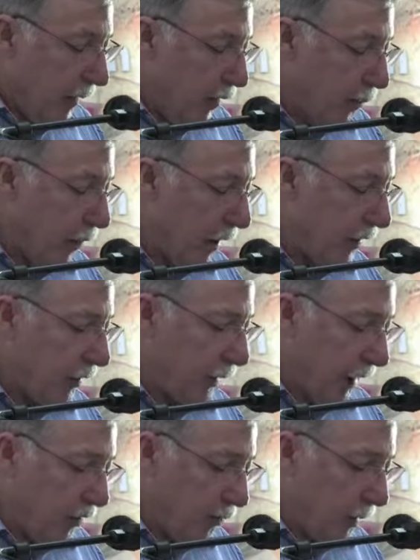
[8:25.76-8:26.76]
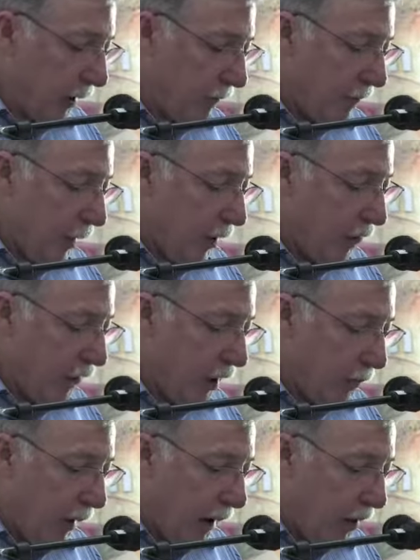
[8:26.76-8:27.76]
The practical aspect of
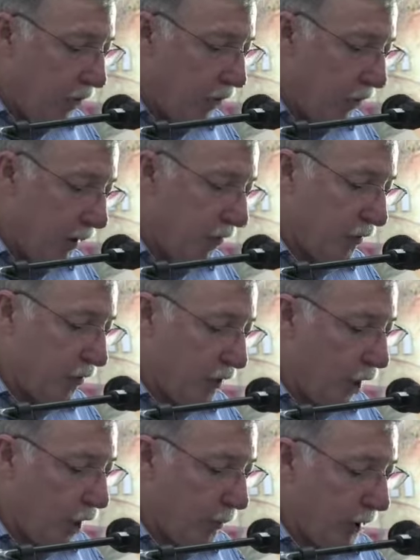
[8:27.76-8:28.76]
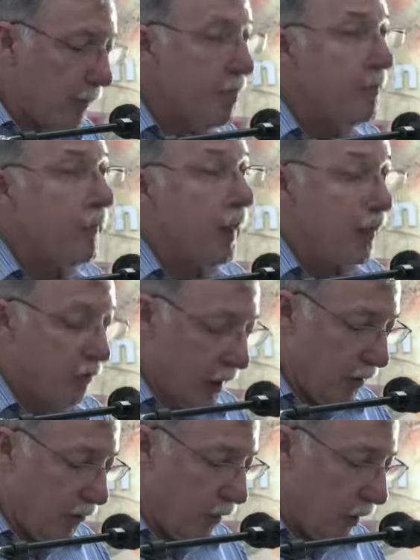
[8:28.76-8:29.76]
seeing pasture rest as timing
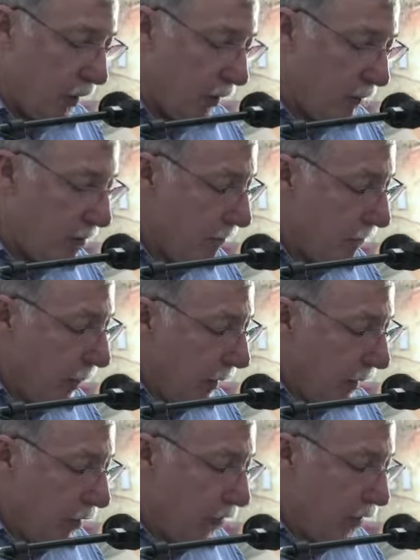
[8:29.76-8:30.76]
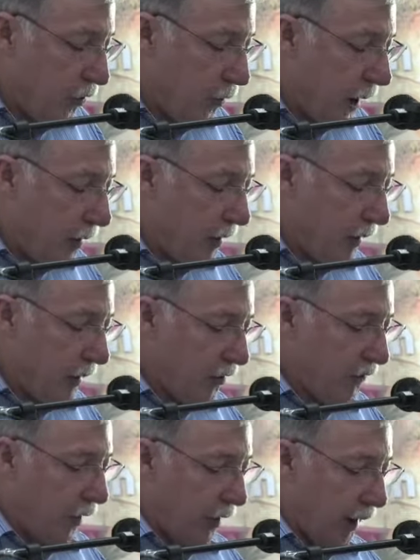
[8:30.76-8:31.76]
instead of time is that you only need
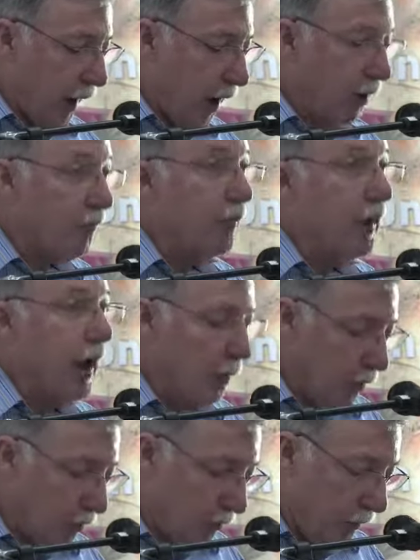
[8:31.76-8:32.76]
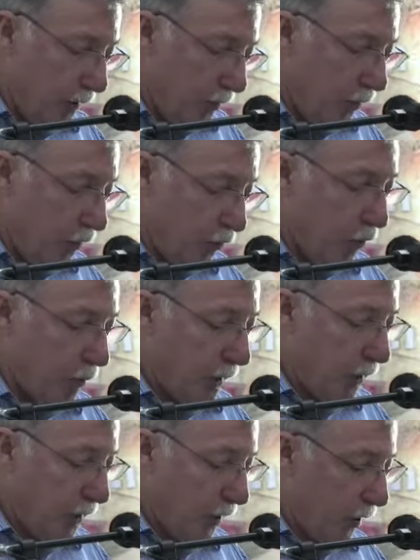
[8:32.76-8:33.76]
to find a home for the animals for a short
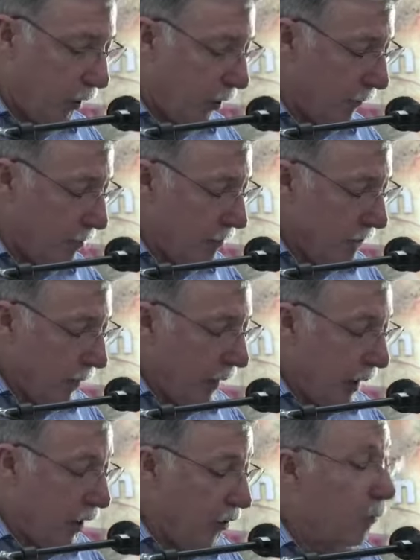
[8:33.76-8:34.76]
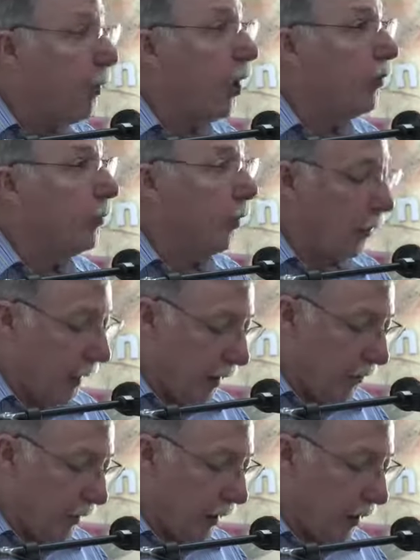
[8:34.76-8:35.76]
period of time. It is possible
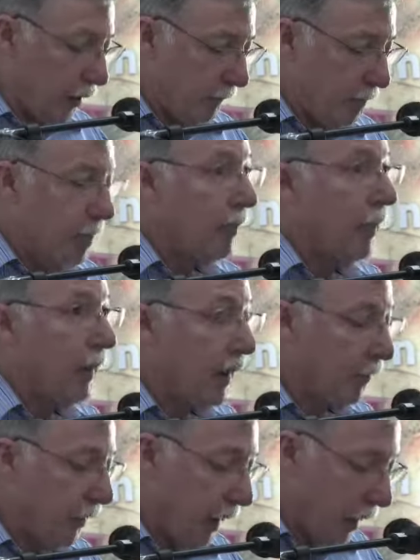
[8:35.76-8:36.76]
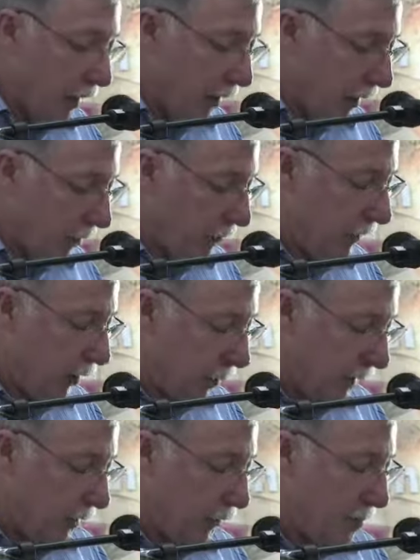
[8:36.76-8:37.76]
without selling them, as the handout
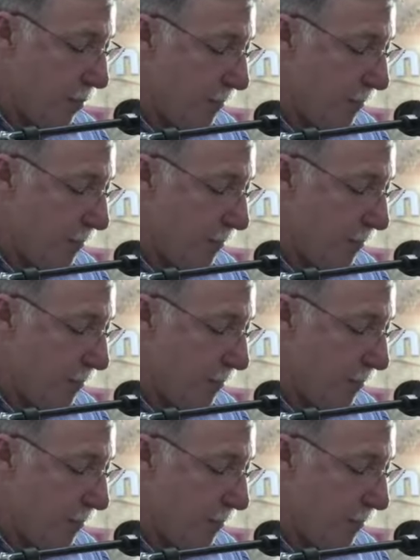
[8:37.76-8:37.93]
explains.